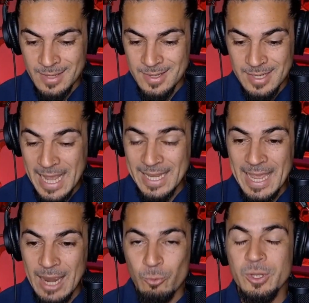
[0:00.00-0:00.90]

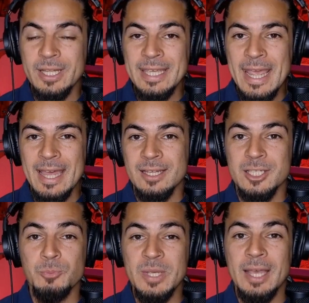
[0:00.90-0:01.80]
I really can't
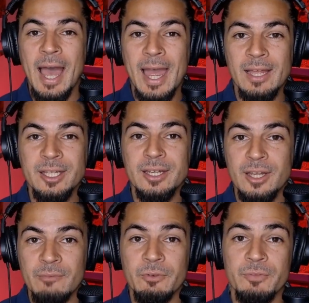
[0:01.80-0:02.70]
speak highly
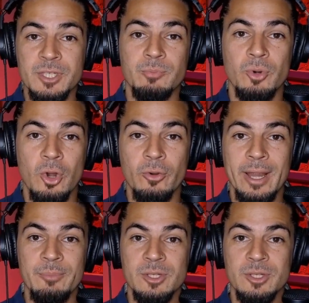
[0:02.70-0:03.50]
enough of this program.